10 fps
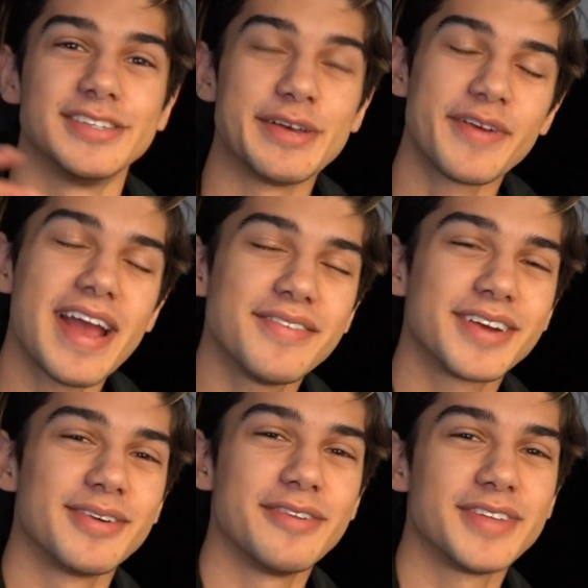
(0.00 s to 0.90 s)
So if you're
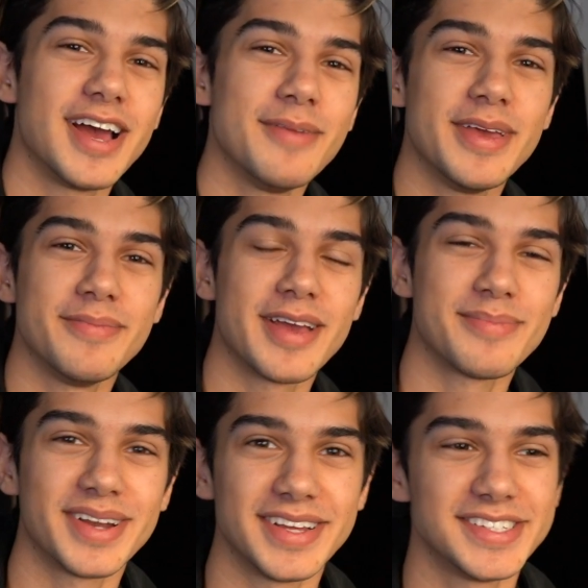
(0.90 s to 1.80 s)
having a rough time, hit me
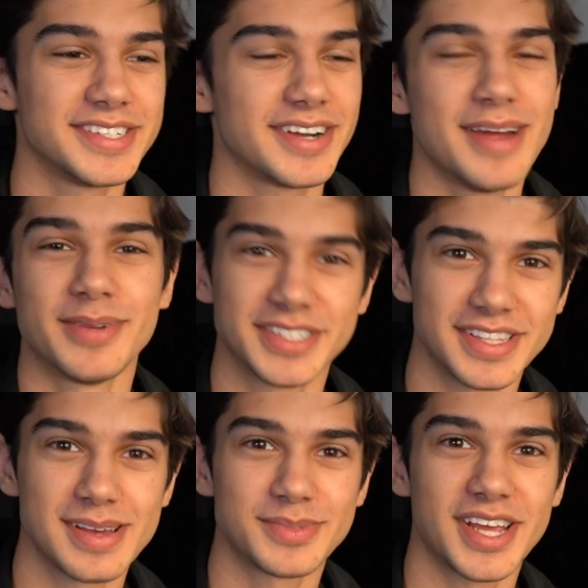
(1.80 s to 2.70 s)
up on Instagram or
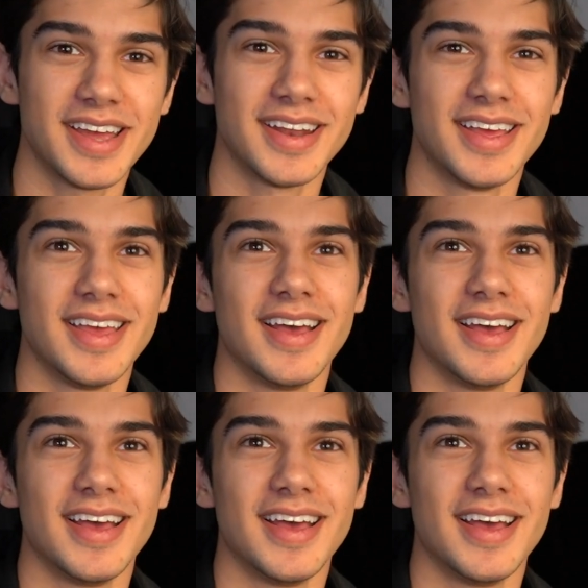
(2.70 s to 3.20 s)
Snapchat.